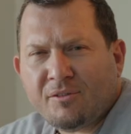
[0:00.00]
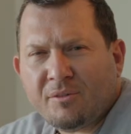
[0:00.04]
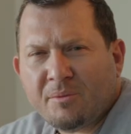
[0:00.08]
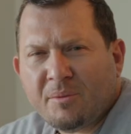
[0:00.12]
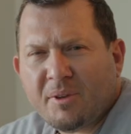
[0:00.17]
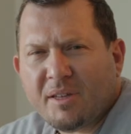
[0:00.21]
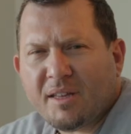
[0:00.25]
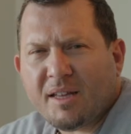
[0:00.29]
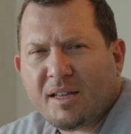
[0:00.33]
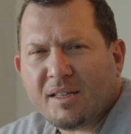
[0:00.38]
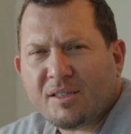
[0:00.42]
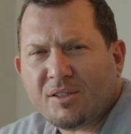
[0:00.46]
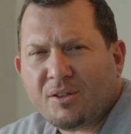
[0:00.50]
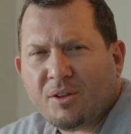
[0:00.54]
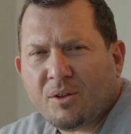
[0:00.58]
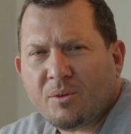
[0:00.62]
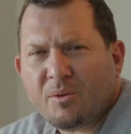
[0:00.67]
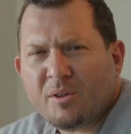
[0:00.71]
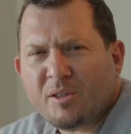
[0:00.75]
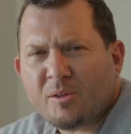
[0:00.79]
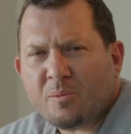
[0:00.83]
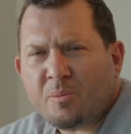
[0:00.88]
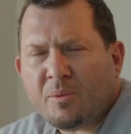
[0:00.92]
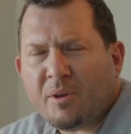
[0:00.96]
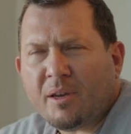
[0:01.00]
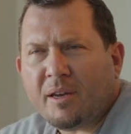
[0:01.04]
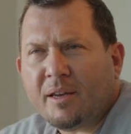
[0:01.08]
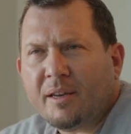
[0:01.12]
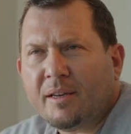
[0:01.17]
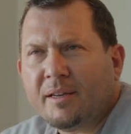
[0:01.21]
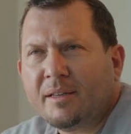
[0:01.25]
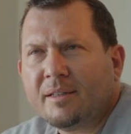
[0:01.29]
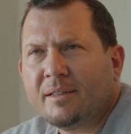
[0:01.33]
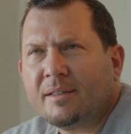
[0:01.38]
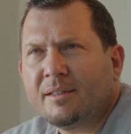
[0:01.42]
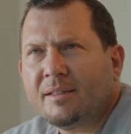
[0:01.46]
for me, that's always
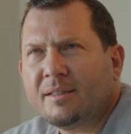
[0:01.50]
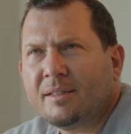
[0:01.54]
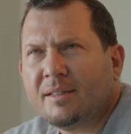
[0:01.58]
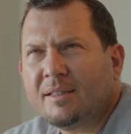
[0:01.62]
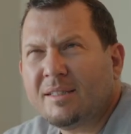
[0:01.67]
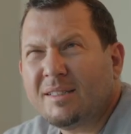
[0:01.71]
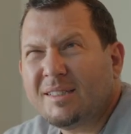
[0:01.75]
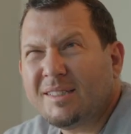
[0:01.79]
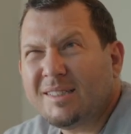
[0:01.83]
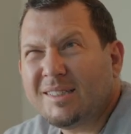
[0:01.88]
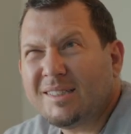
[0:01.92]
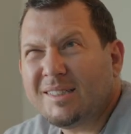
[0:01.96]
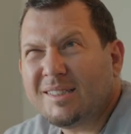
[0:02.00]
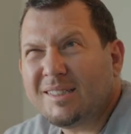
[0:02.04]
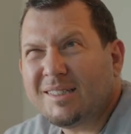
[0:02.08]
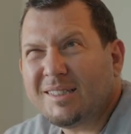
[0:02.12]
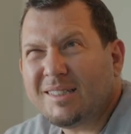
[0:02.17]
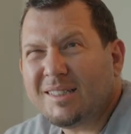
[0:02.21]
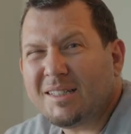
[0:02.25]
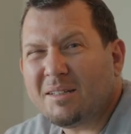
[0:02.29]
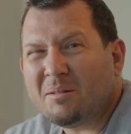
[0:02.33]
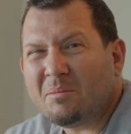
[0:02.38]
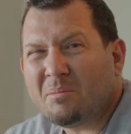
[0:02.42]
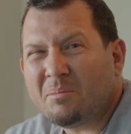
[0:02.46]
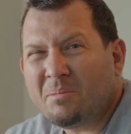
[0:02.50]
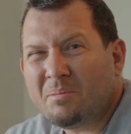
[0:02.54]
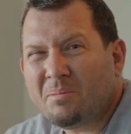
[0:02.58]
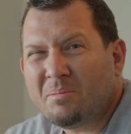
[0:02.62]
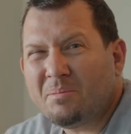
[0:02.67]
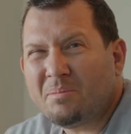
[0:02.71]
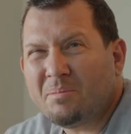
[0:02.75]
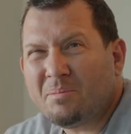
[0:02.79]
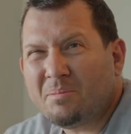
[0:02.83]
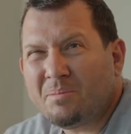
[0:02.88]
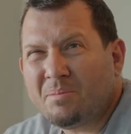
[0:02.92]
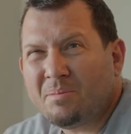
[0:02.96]
been a
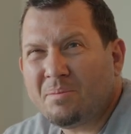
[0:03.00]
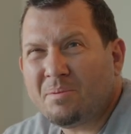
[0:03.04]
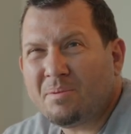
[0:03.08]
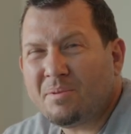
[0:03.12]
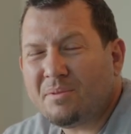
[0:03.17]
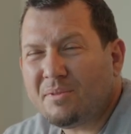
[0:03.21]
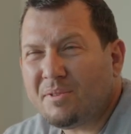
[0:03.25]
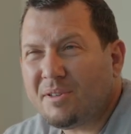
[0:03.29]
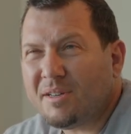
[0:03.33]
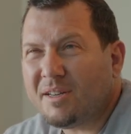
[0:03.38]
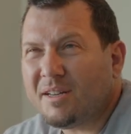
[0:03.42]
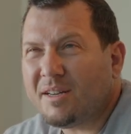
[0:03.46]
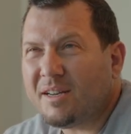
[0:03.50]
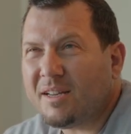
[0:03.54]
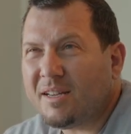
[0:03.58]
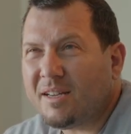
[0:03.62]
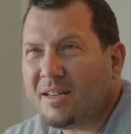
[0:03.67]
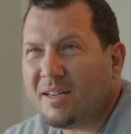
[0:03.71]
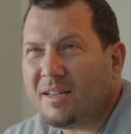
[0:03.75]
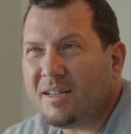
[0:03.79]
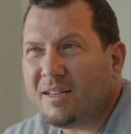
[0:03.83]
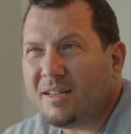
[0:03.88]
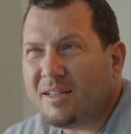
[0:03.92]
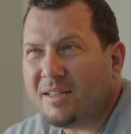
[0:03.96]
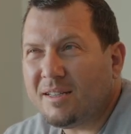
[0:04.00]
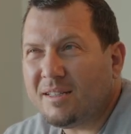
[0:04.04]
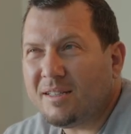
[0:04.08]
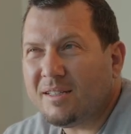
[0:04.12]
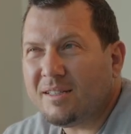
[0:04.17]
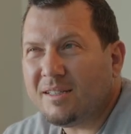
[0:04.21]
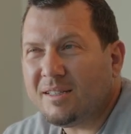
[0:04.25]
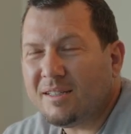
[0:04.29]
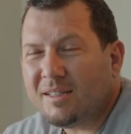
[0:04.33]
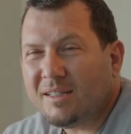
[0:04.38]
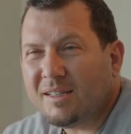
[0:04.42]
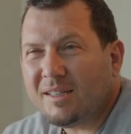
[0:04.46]
pretty,
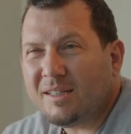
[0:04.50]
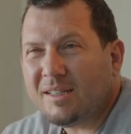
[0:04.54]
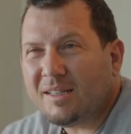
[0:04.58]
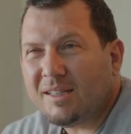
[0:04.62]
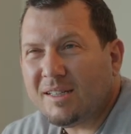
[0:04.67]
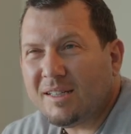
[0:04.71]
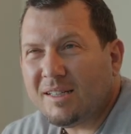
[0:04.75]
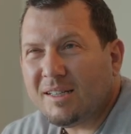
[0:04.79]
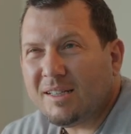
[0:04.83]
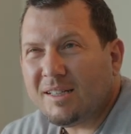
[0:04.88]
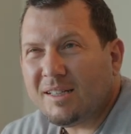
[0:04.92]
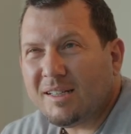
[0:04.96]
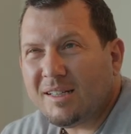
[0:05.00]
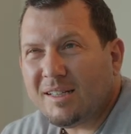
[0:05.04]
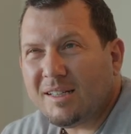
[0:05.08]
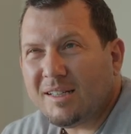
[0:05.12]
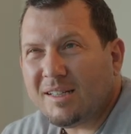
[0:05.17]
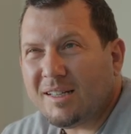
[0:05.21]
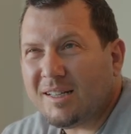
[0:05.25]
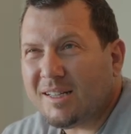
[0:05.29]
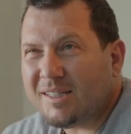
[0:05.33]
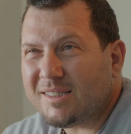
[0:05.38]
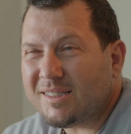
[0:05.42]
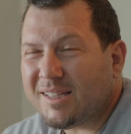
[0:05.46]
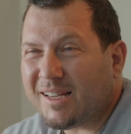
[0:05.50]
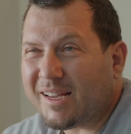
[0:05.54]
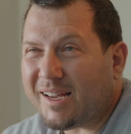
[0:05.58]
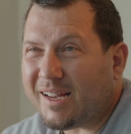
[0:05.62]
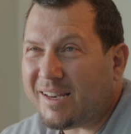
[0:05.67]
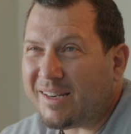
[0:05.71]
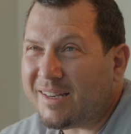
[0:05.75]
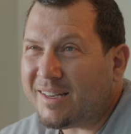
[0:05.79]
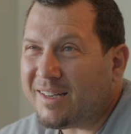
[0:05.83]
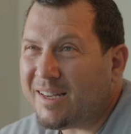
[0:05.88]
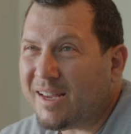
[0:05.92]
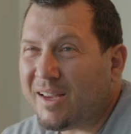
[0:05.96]
it's like
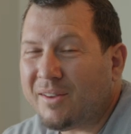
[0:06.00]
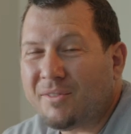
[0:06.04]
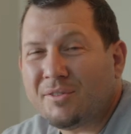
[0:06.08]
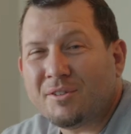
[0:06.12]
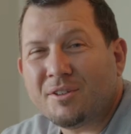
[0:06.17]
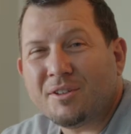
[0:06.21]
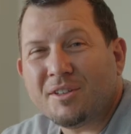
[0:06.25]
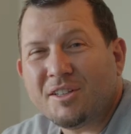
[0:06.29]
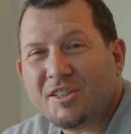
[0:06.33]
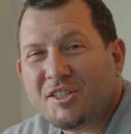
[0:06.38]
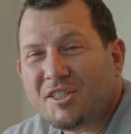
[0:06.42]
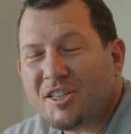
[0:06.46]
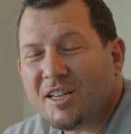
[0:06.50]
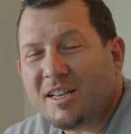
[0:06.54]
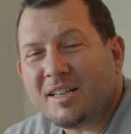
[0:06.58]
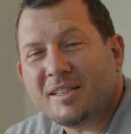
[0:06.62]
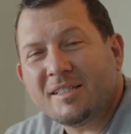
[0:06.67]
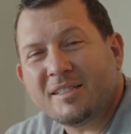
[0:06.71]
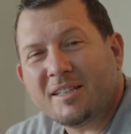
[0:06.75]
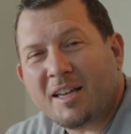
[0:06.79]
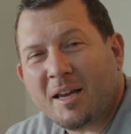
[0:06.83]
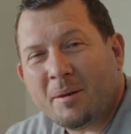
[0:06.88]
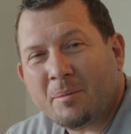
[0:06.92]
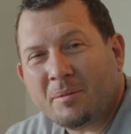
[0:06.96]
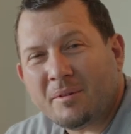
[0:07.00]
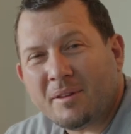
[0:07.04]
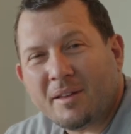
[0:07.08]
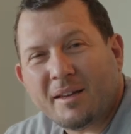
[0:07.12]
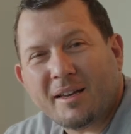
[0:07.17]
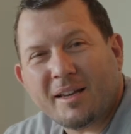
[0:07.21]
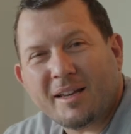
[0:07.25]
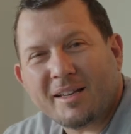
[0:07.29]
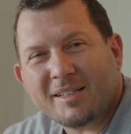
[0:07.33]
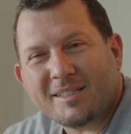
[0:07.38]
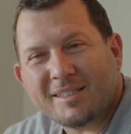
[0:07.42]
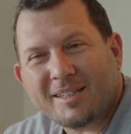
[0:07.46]
a knife to the chest type
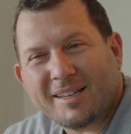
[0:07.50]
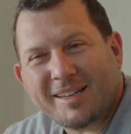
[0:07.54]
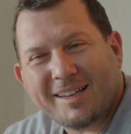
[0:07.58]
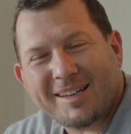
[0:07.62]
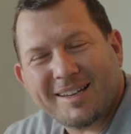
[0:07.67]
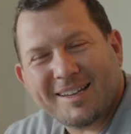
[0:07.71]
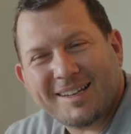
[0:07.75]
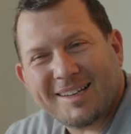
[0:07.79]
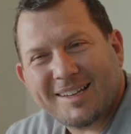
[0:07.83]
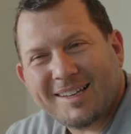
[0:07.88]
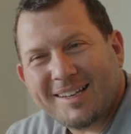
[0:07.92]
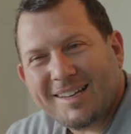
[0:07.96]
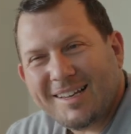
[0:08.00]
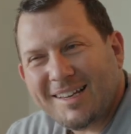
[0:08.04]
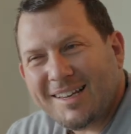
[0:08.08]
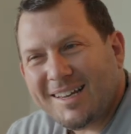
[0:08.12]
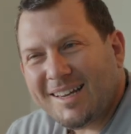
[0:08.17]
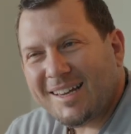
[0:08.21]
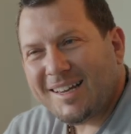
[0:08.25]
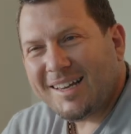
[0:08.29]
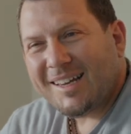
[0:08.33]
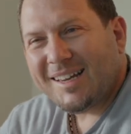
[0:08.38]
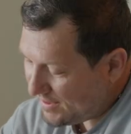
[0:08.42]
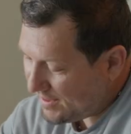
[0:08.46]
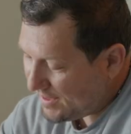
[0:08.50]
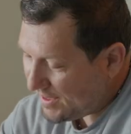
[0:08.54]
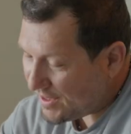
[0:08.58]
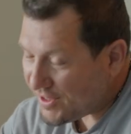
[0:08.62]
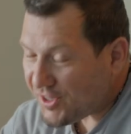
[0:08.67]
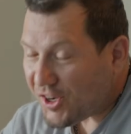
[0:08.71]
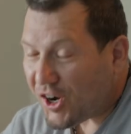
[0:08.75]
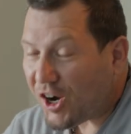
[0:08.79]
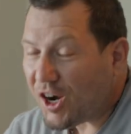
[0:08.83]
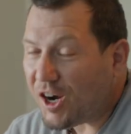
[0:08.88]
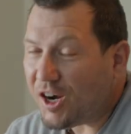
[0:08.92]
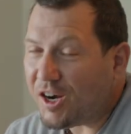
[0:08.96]
thing. It's like,
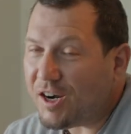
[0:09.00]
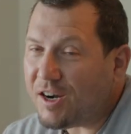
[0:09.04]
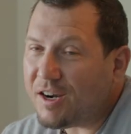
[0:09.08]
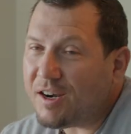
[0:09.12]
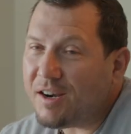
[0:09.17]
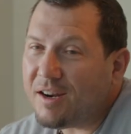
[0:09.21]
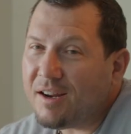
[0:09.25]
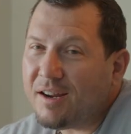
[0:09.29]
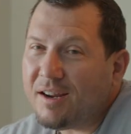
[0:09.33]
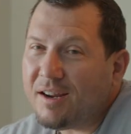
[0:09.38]
this hurt.